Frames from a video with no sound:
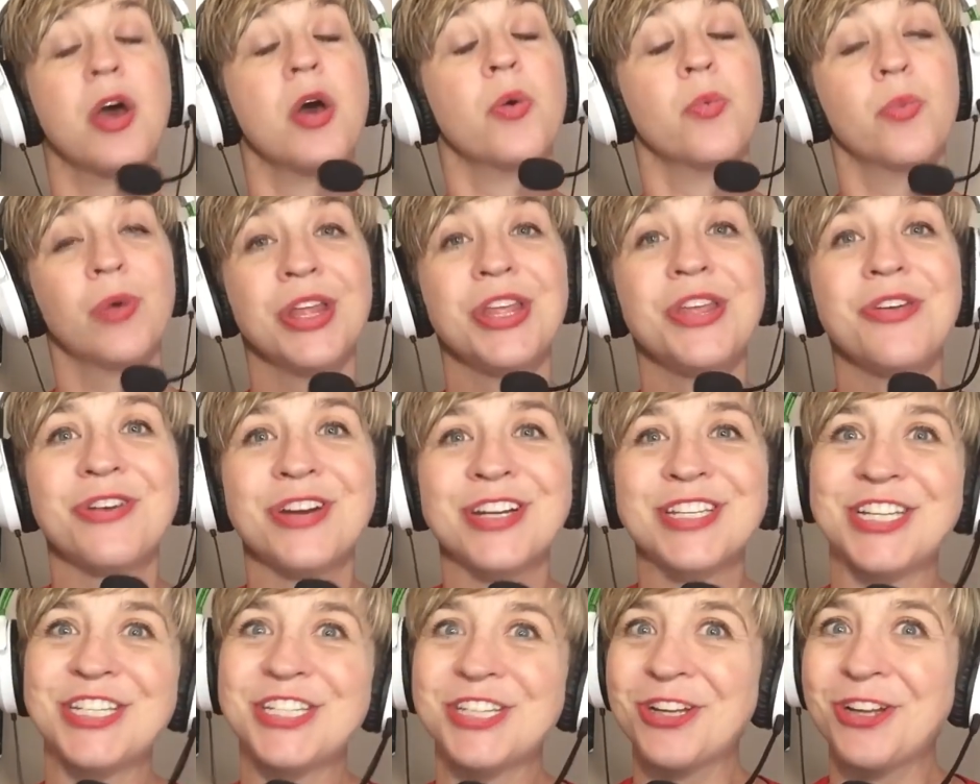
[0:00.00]
When you are
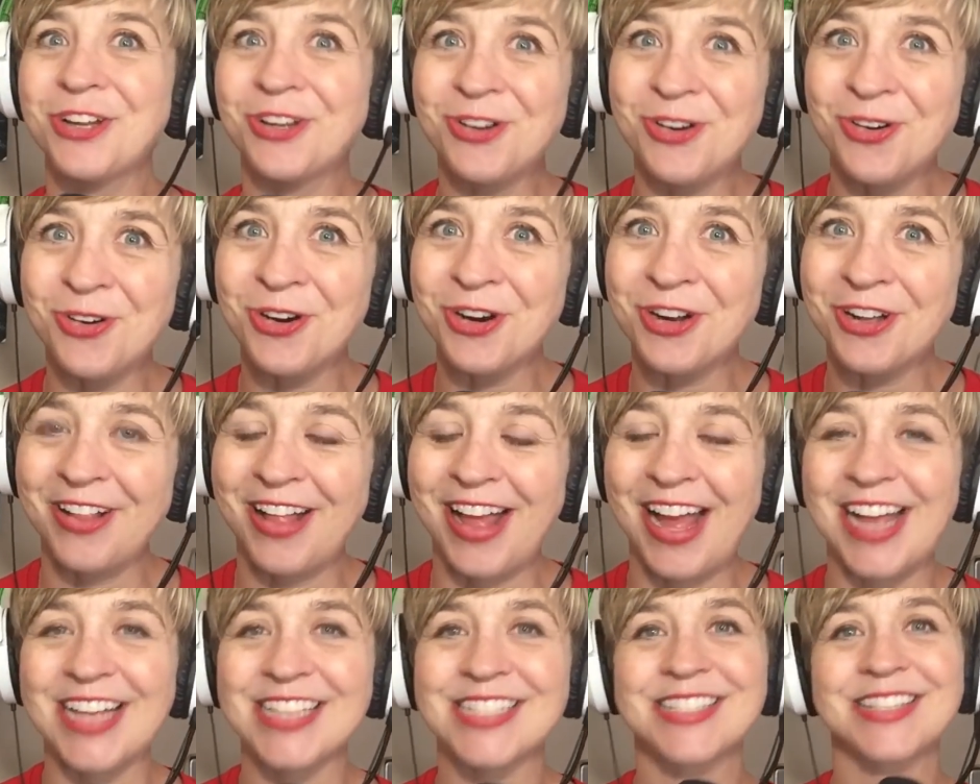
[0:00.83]
teaching a core
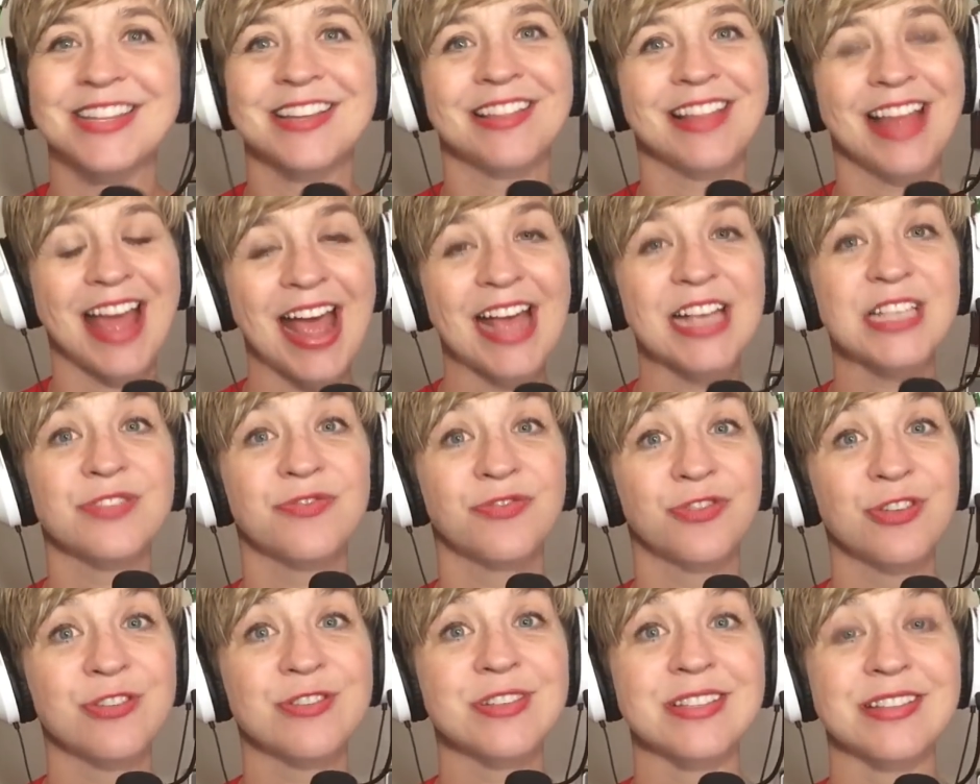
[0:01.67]
class, the
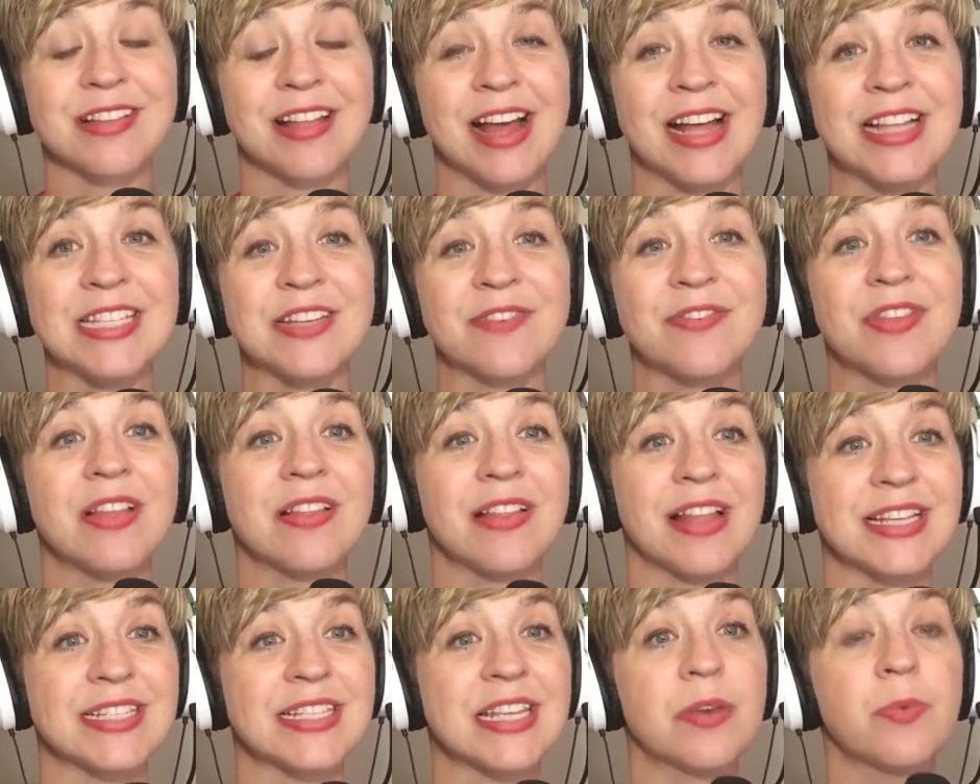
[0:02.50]
last few slides of the
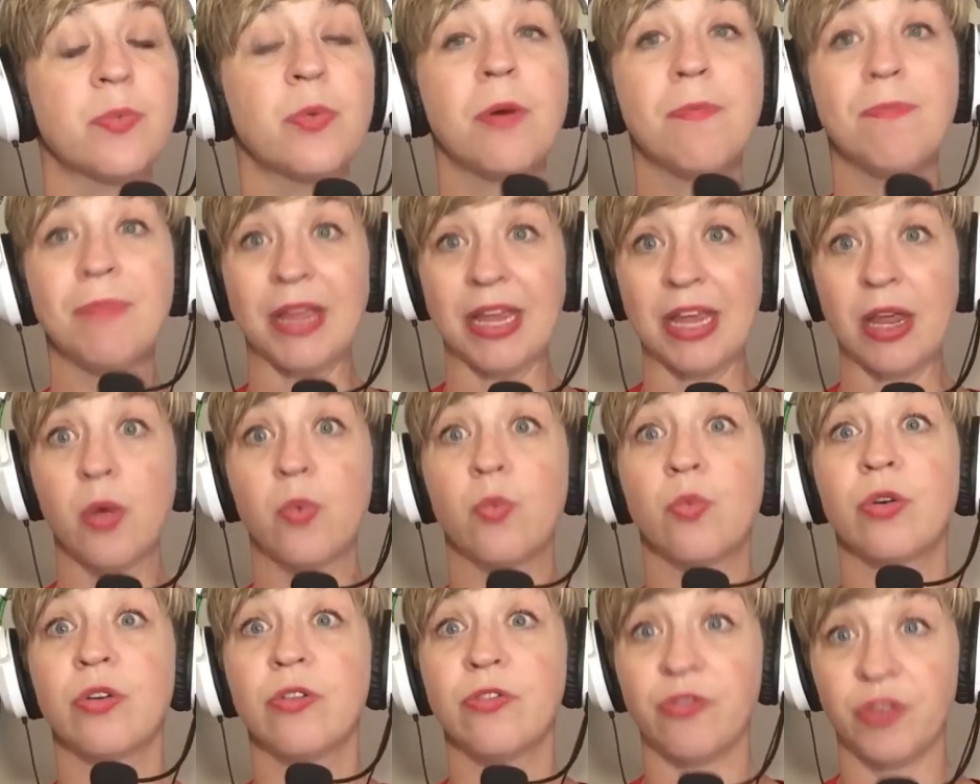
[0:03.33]
lesson will be
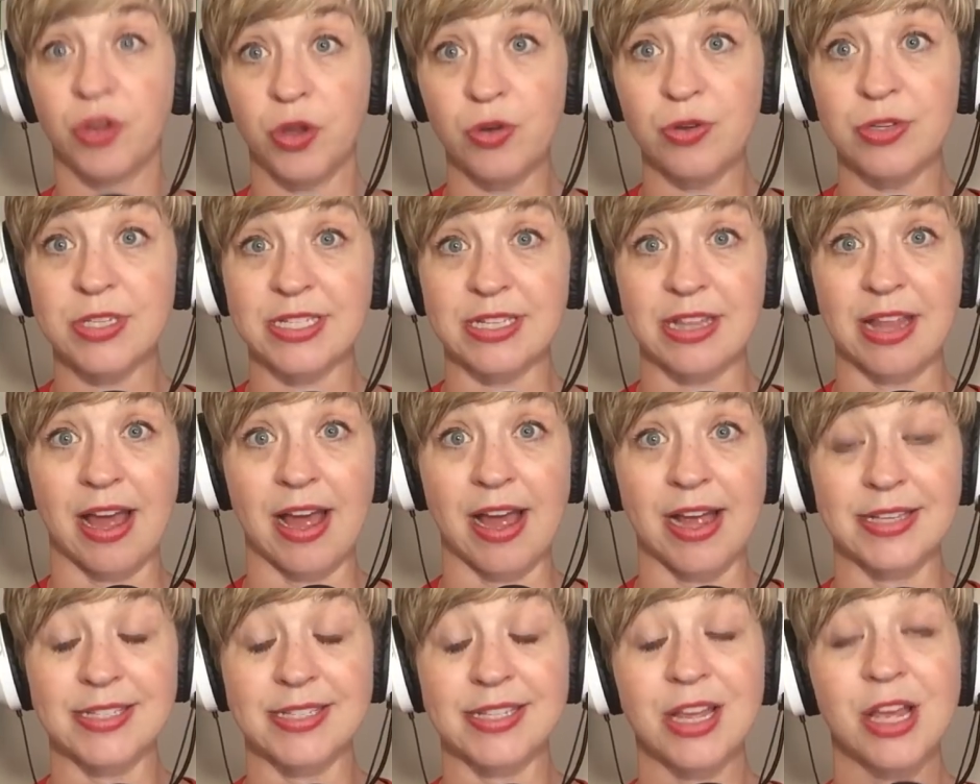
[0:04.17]
review
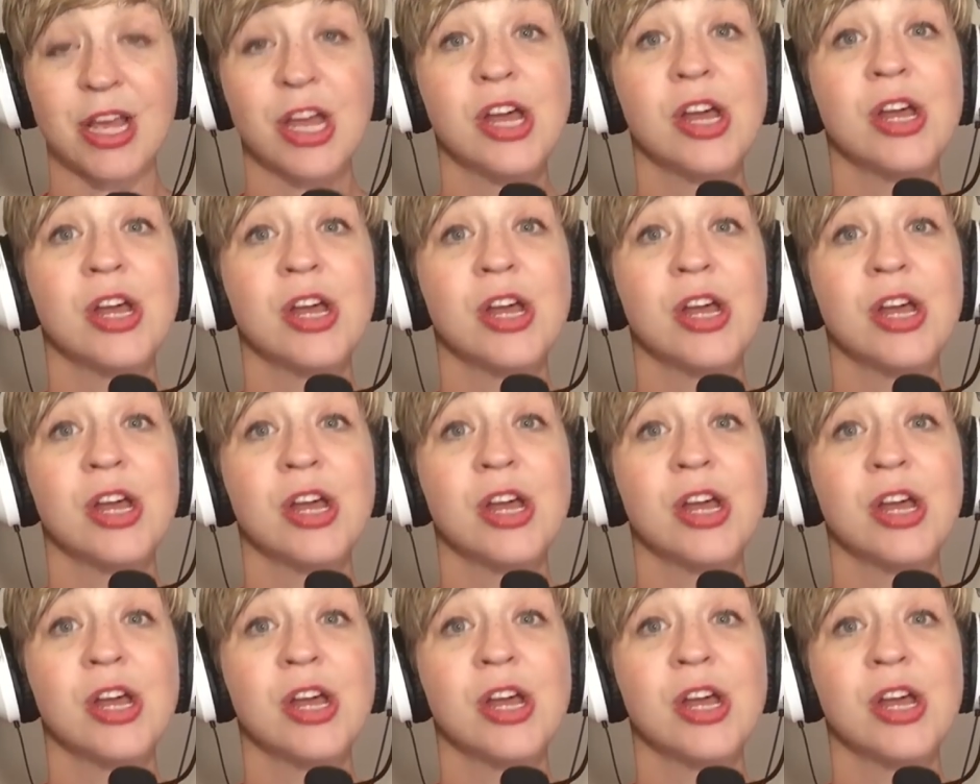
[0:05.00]
slides.